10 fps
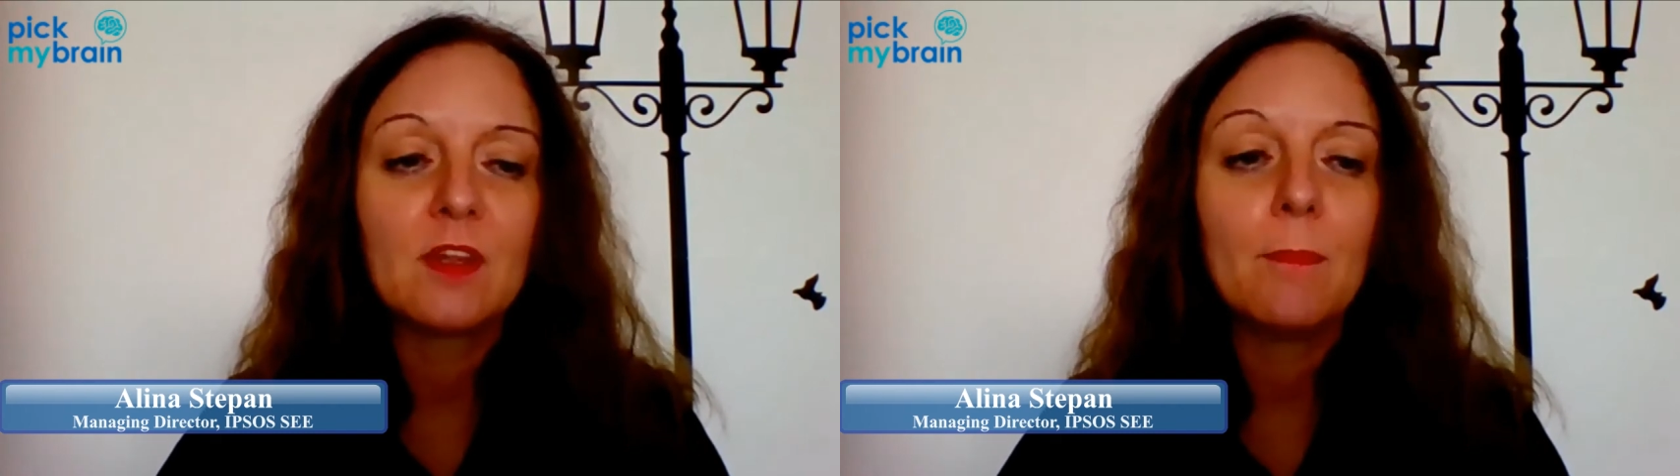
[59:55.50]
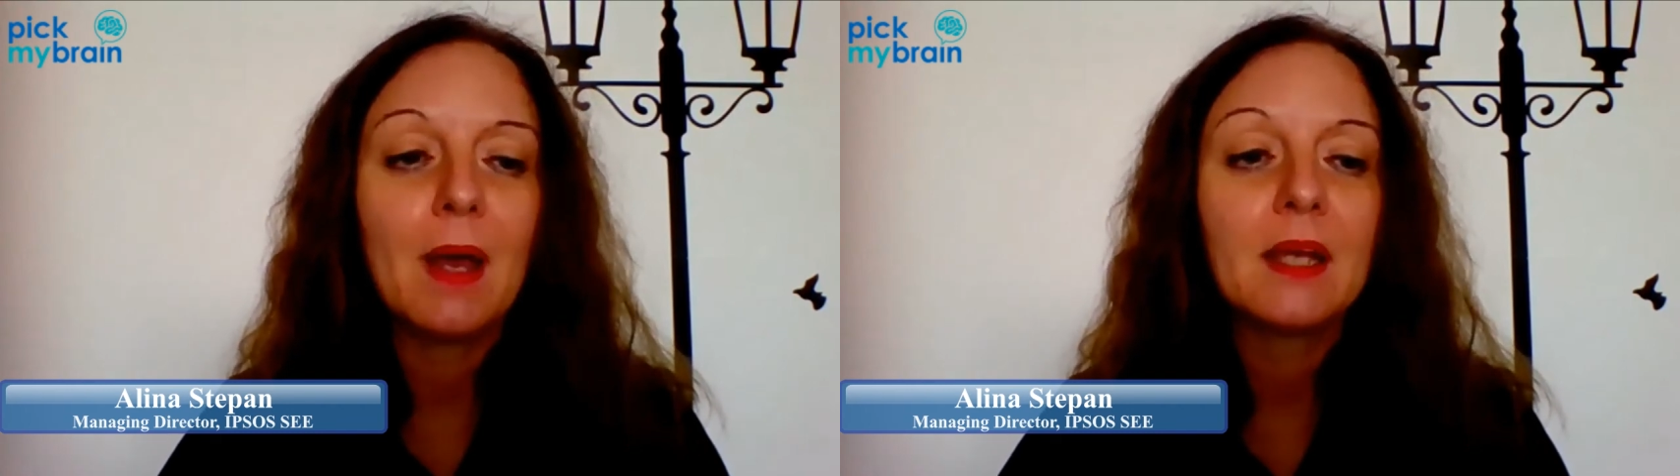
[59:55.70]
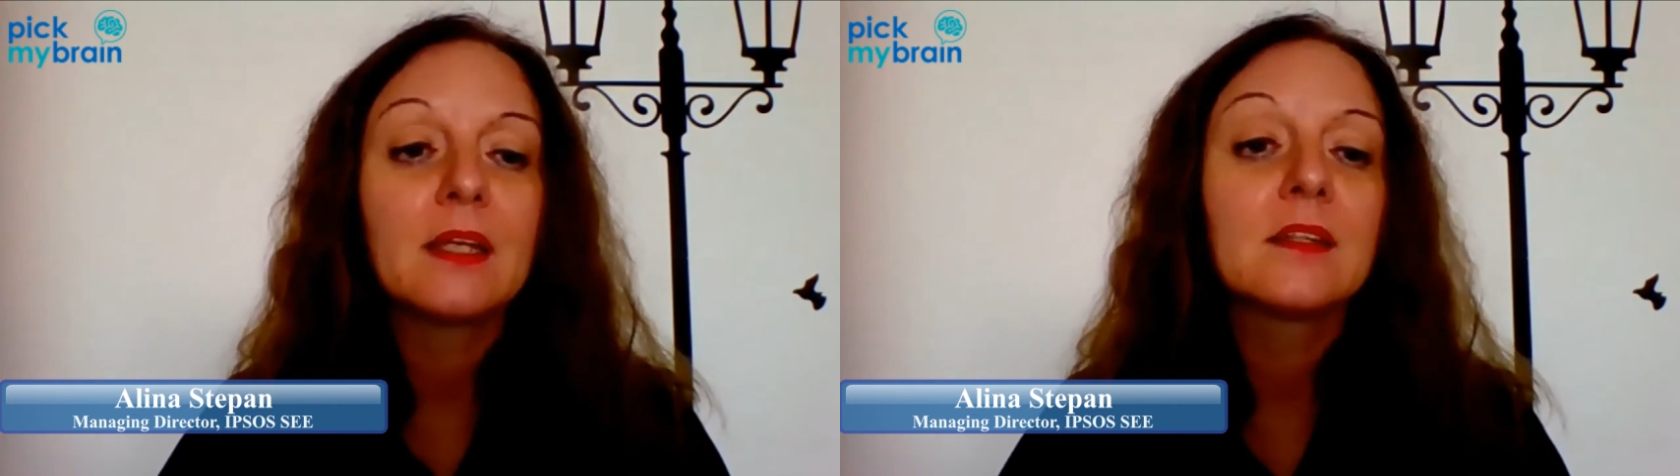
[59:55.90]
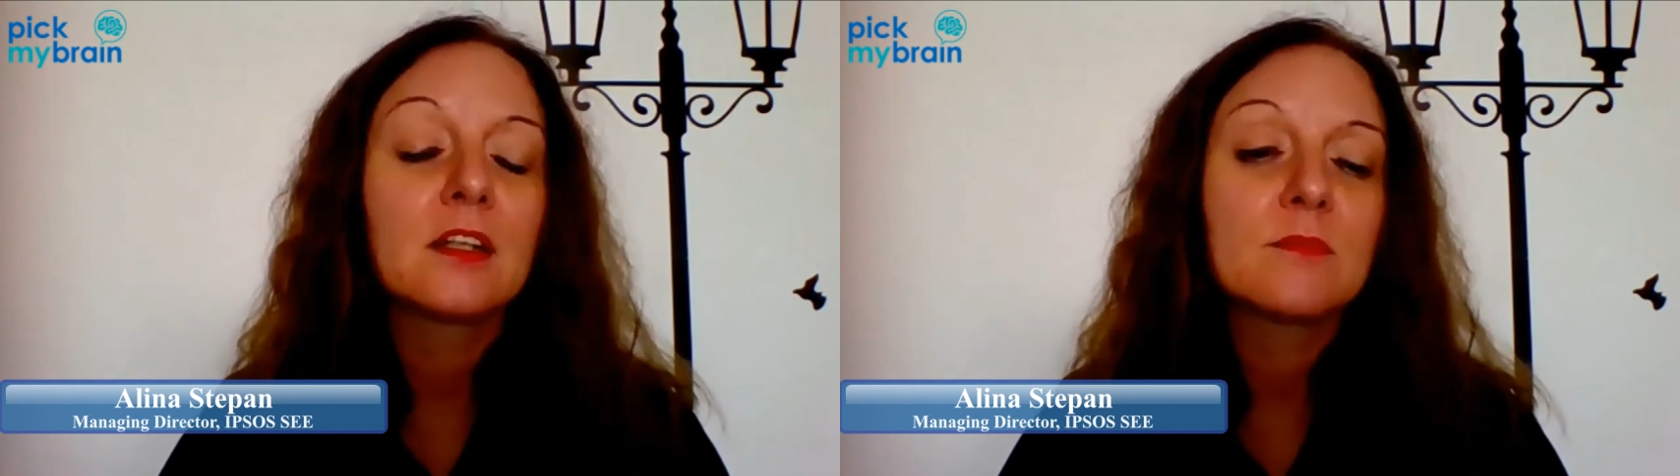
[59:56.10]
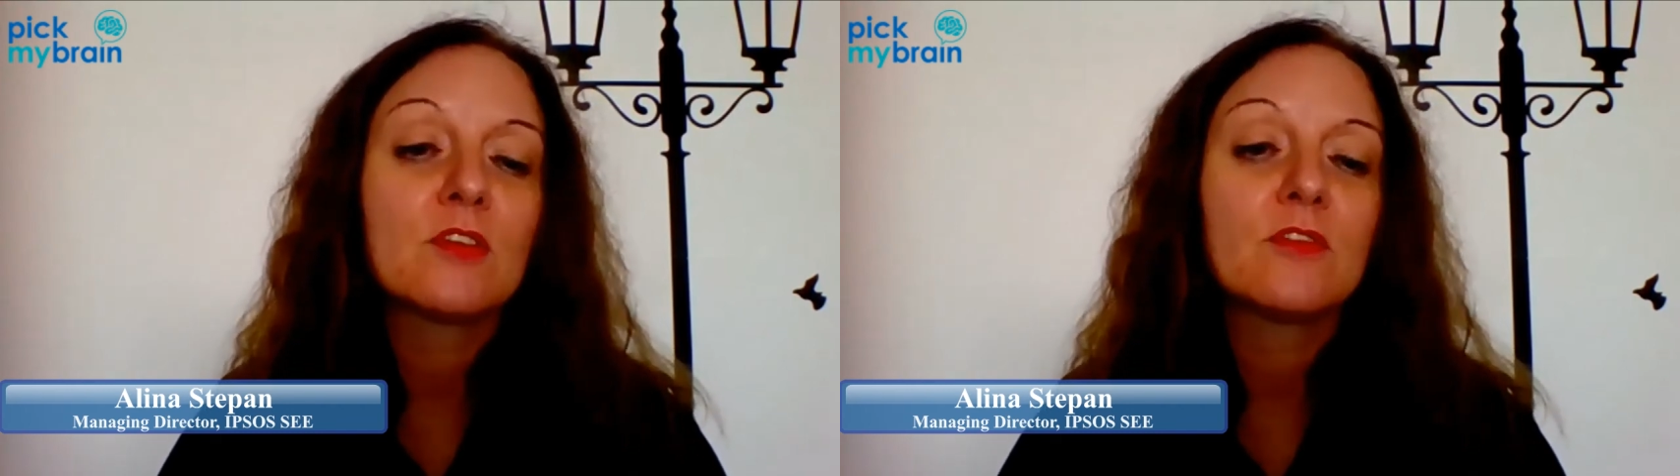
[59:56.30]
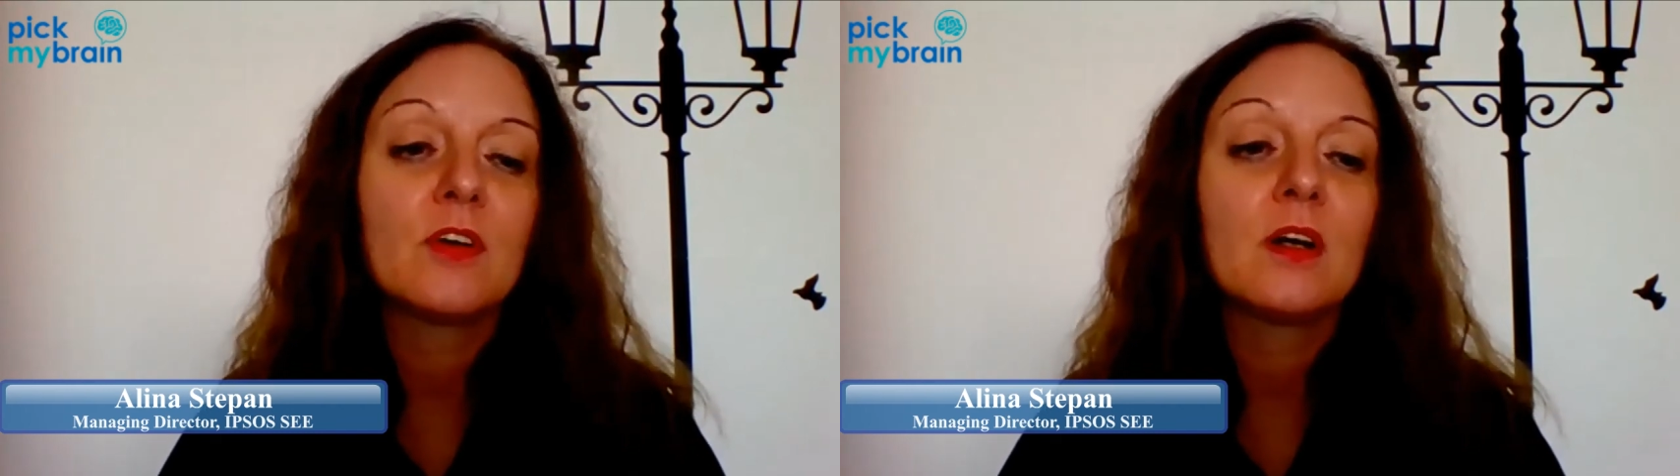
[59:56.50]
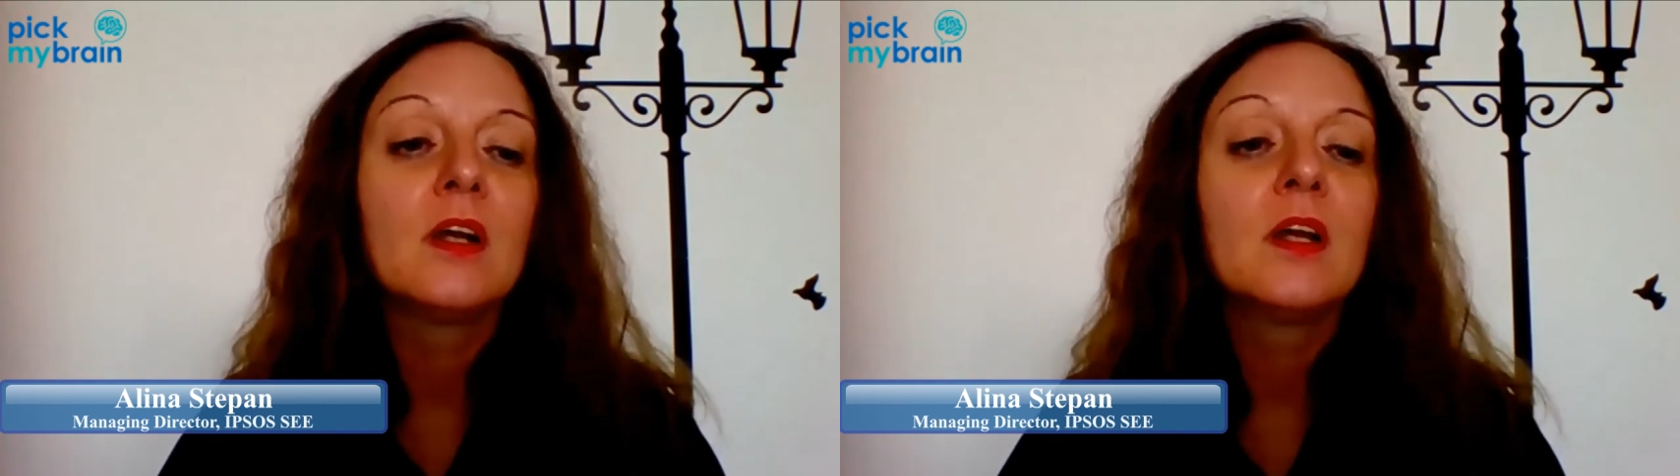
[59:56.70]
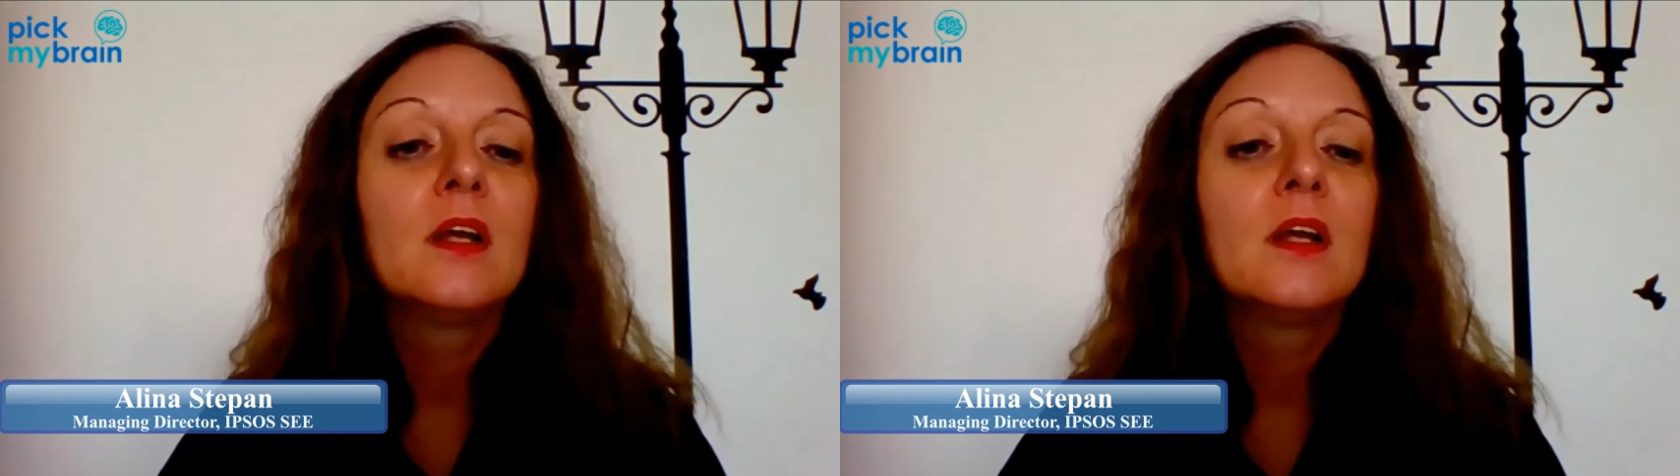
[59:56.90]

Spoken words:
a bank in terms of a